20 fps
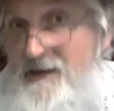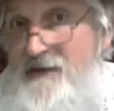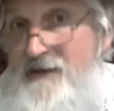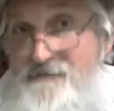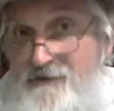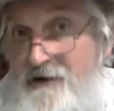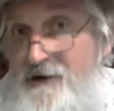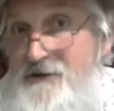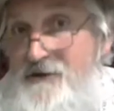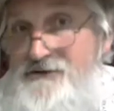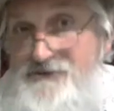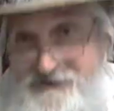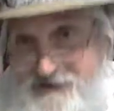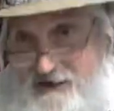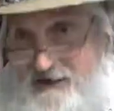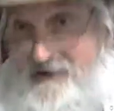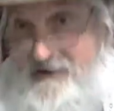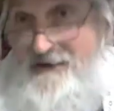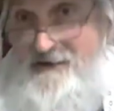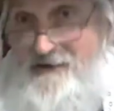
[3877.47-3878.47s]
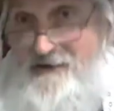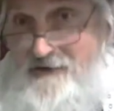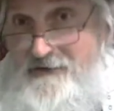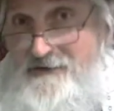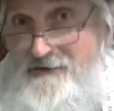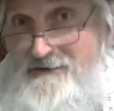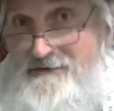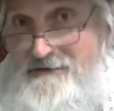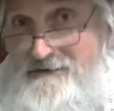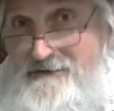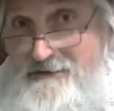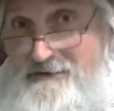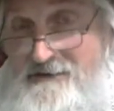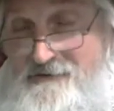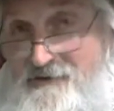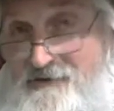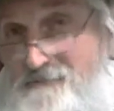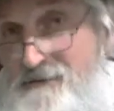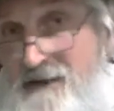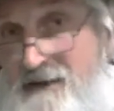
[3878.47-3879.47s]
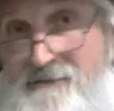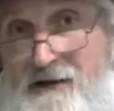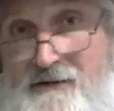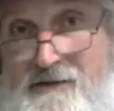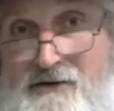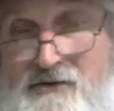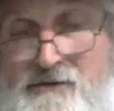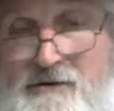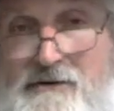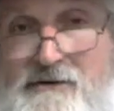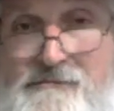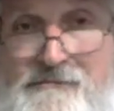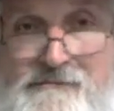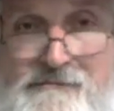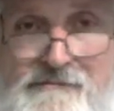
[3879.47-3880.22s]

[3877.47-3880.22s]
first child from my mother's womb.